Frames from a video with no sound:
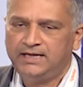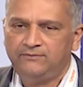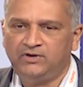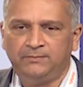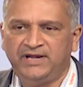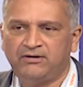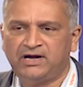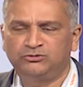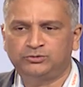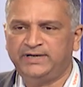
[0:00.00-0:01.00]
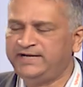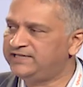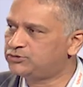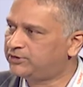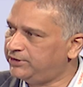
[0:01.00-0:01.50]
will be around
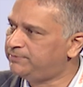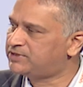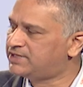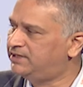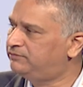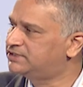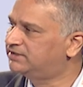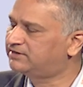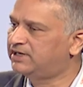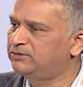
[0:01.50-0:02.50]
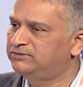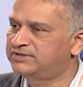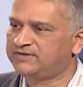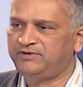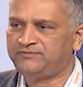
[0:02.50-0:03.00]
28 to 30%, which is around
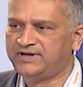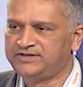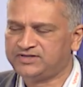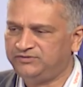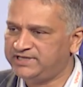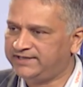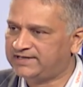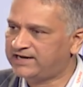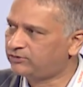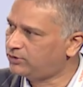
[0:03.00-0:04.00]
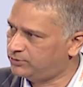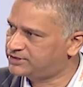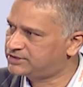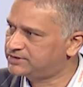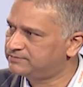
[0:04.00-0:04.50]
75, 78 lakh
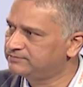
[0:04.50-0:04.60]
crores.